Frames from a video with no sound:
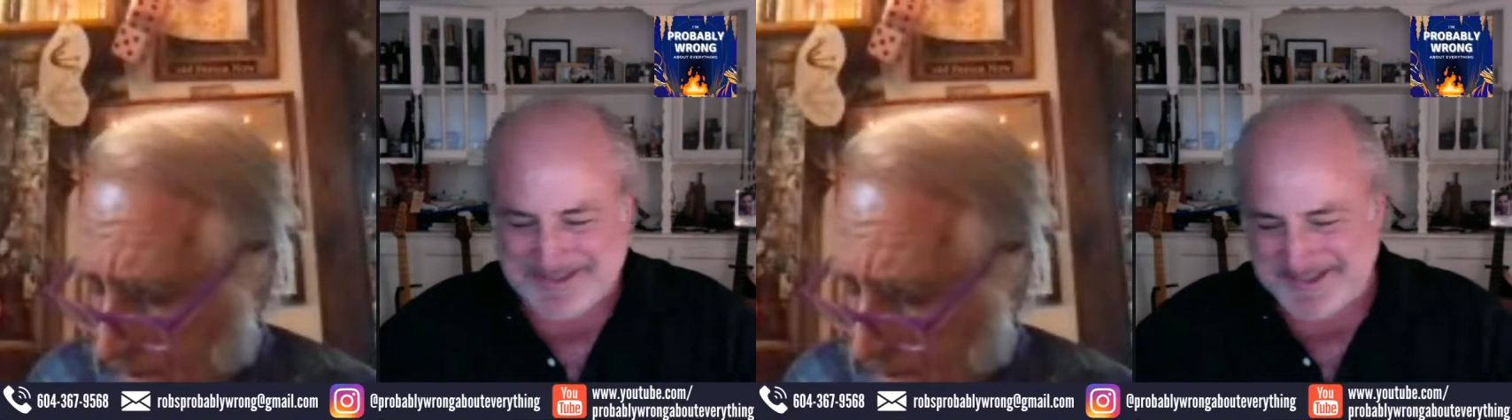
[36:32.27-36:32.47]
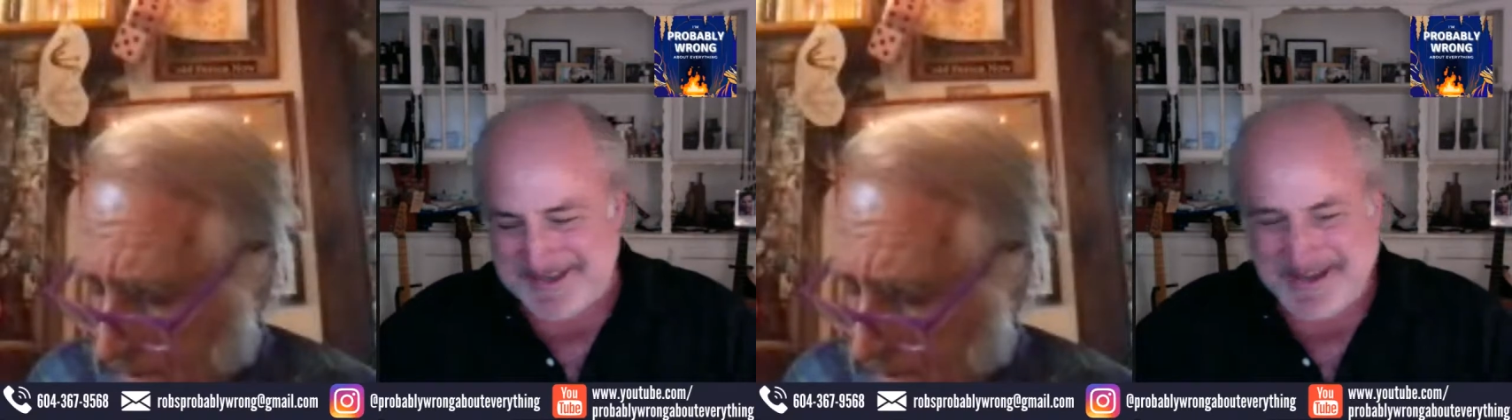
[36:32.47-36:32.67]

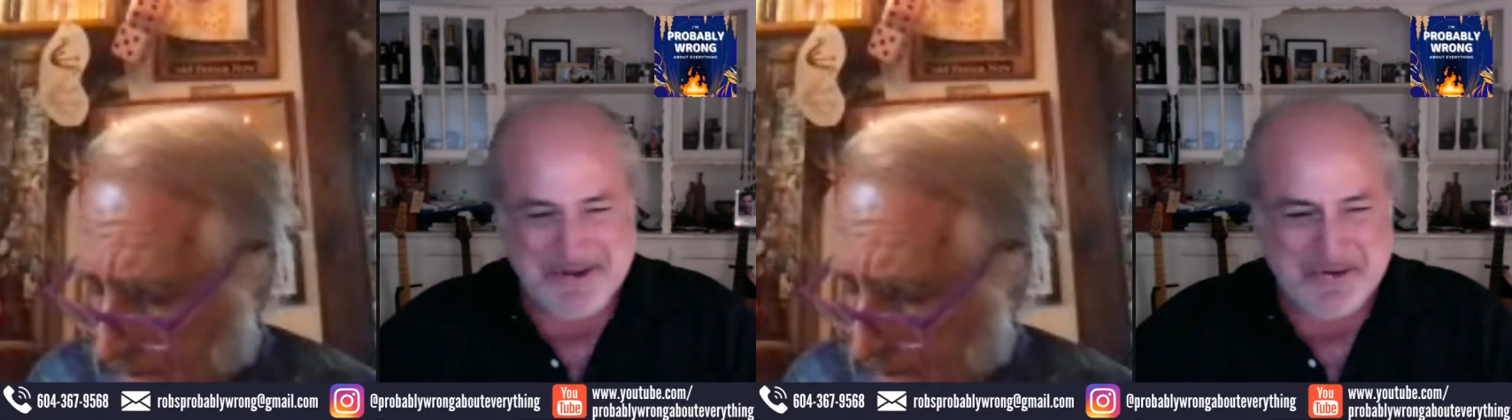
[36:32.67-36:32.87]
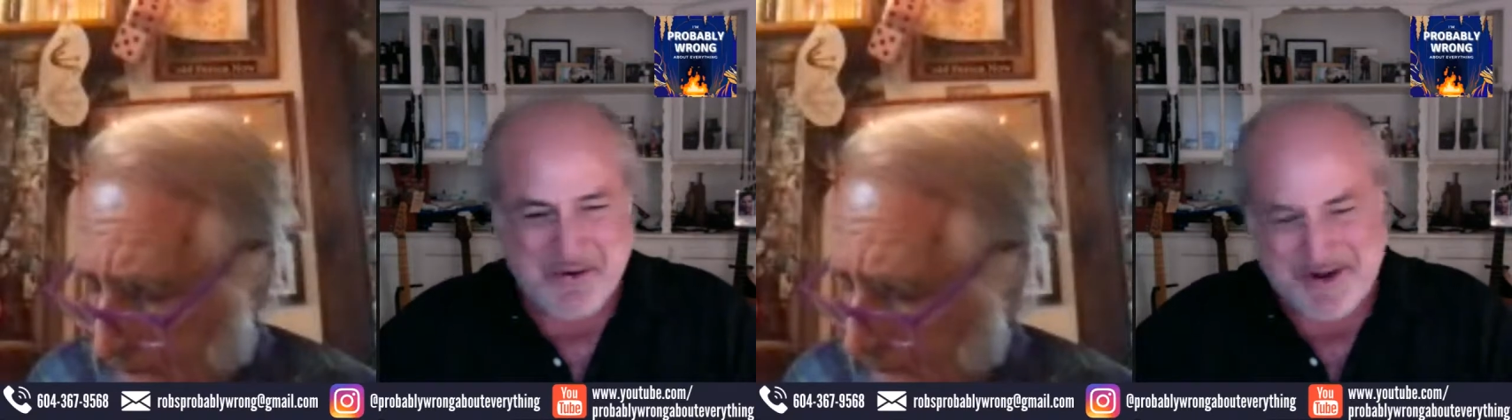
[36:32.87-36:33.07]
and
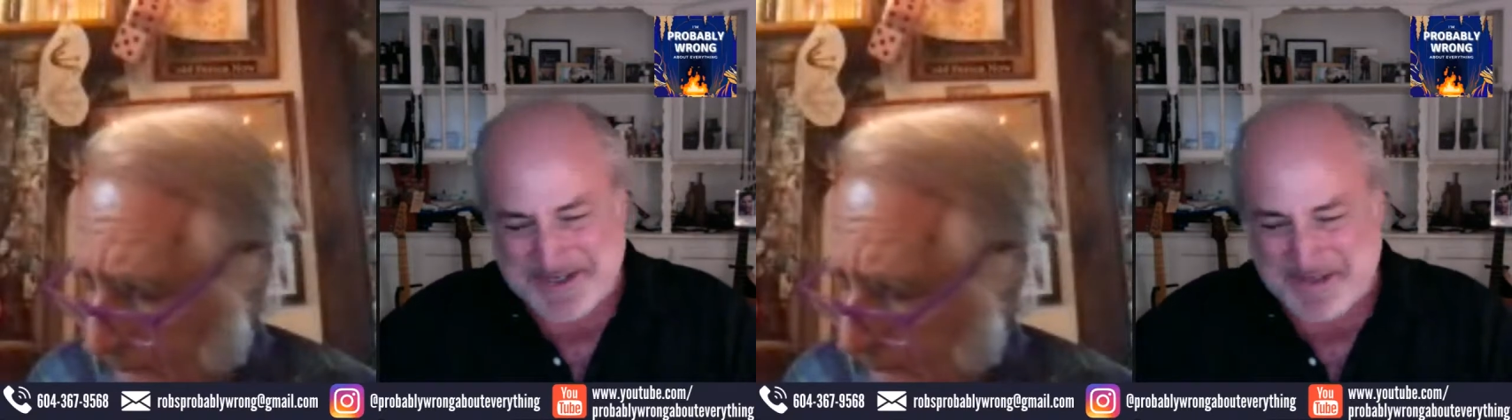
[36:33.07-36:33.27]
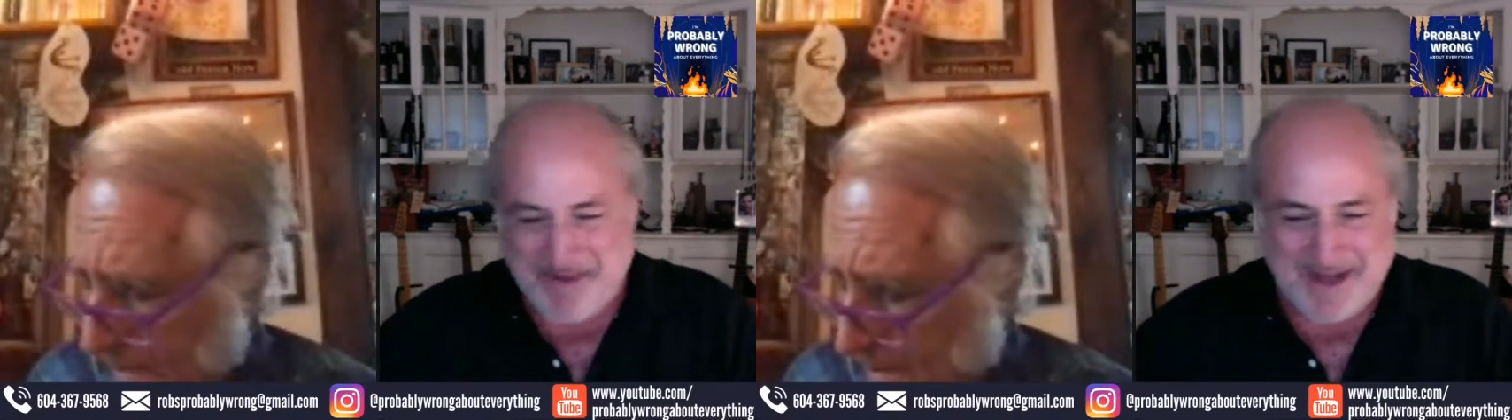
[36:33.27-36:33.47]
where does
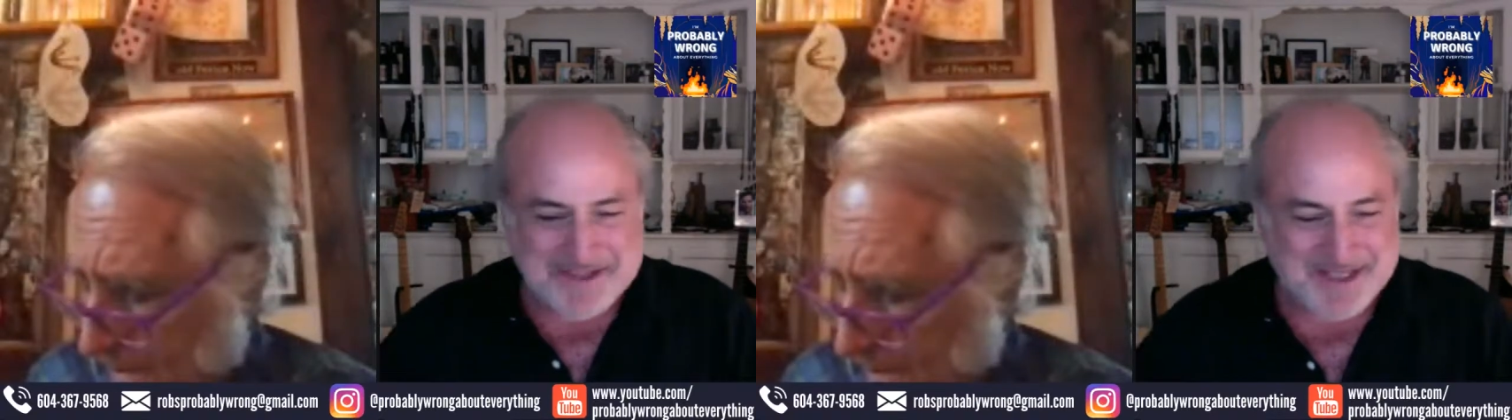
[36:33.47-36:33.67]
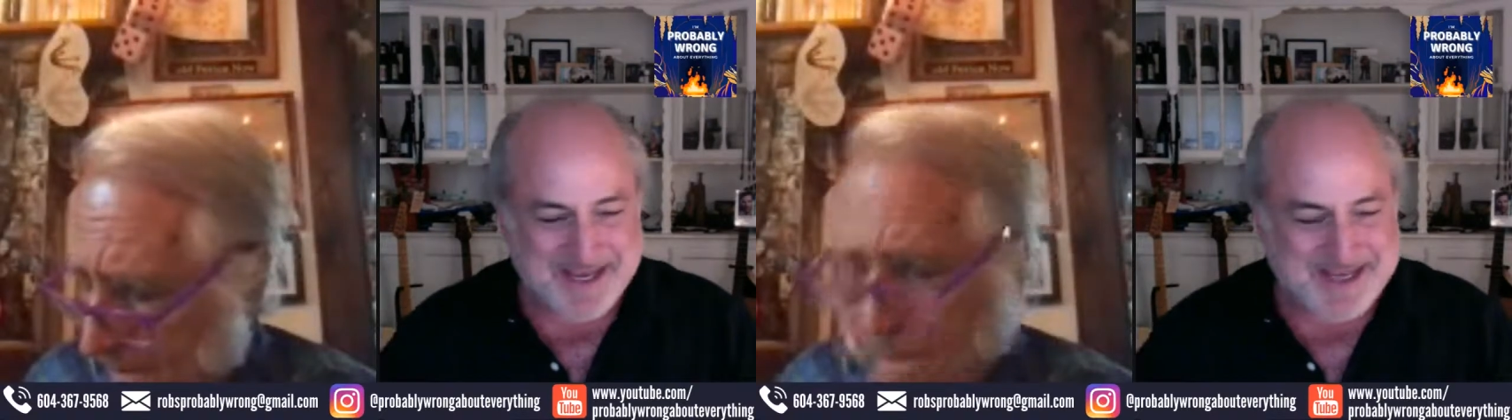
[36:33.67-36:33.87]
it
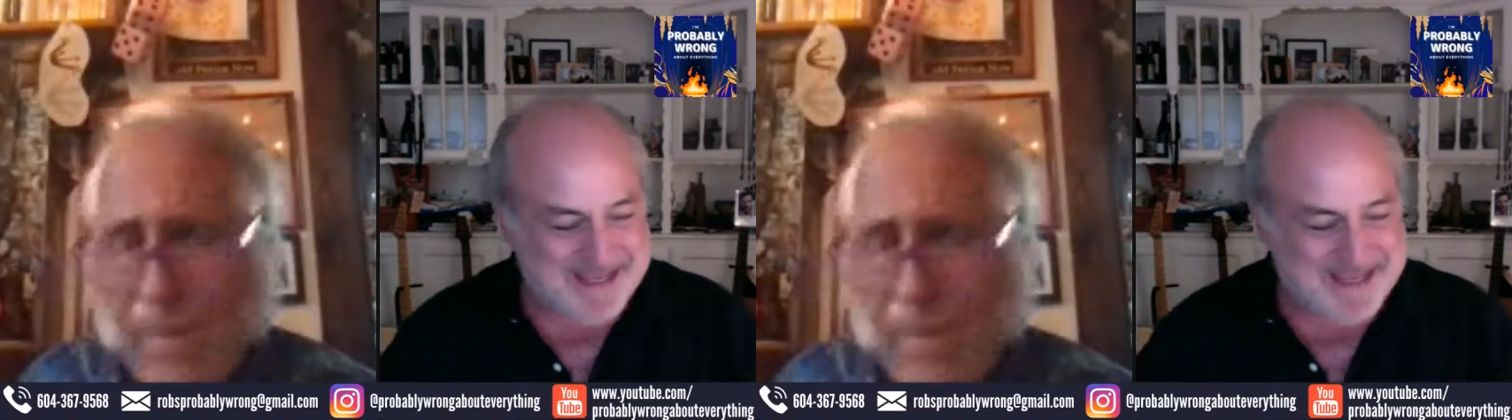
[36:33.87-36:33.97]
modulate.